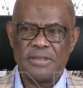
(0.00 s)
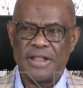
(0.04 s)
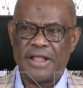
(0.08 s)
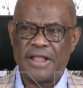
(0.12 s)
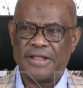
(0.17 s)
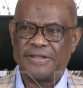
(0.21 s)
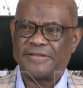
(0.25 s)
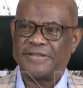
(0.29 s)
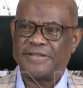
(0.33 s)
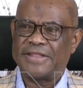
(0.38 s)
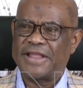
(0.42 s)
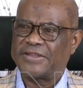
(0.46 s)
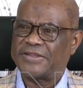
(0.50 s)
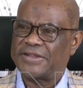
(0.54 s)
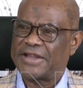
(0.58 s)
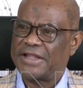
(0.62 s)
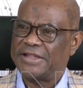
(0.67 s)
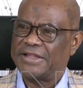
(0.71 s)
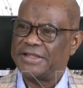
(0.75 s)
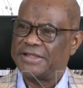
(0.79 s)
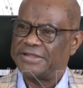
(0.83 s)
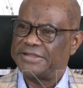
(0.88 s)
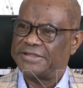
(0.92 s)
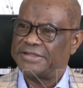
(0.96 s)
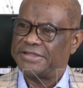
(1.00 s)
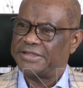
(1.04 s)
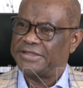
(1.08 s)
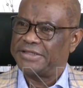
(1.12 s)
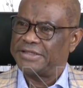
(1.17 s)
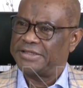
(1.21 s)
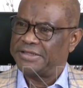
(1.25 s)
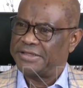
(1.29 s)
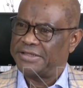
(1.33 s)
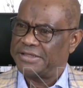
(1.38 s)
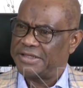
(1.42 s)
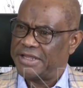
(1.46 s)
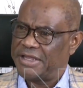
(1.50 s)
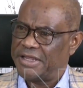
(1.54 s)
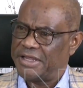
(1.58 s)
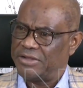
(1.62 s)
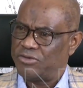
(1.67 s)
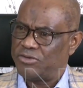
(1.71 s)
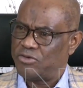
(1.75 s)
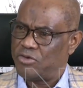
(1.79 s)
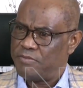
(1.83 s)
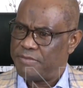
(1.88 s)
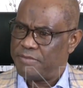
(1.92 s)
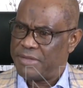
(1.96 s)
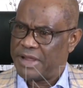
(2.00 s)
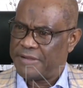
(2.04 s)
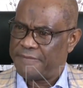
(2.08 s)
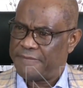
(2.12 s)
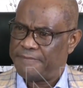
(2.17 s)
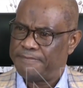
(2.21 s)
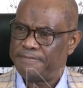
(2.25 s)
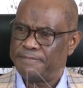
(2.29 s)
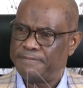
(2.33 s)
that's national identity uh, number.